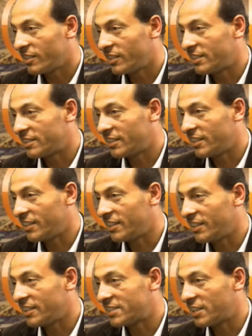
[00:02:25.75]

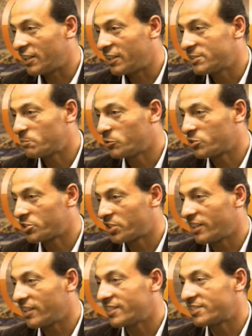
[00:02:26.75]
his
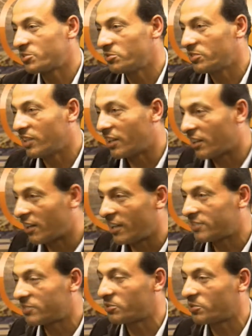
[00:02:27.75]
position is on the
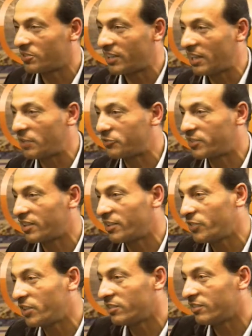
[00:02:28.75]
right or on the left.
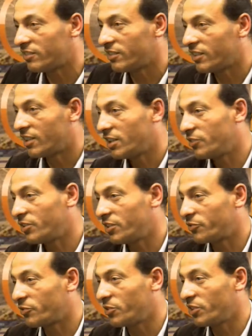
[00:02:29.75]
Even
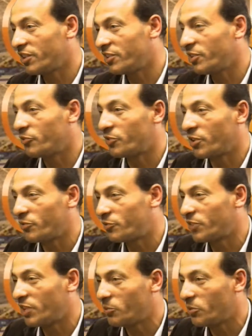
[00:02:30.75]

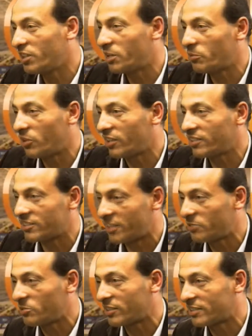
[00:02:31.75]
if they win the ball and they try
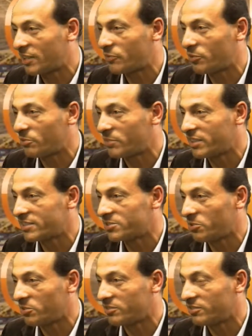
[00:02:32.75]
to attack from his
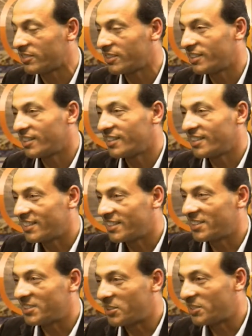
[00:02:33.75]
zone,
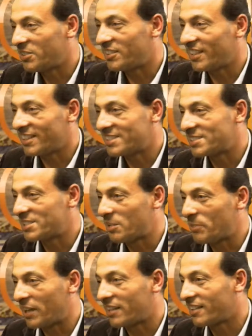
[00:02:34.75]
there is the
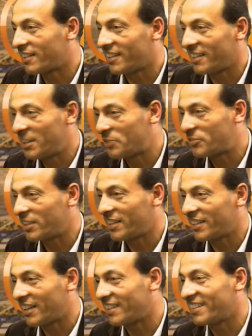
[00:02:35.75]
back left. He
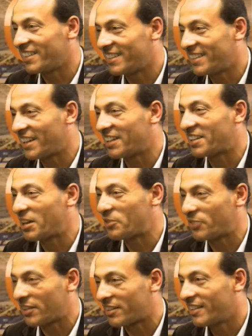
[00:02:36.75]
can
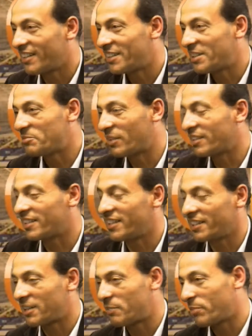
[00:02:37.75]
cover him until he
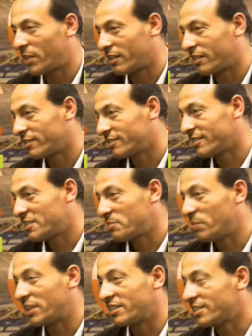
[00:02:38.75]
come back.
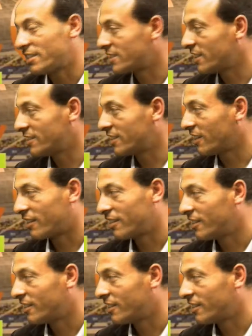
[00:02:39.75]
But in the center,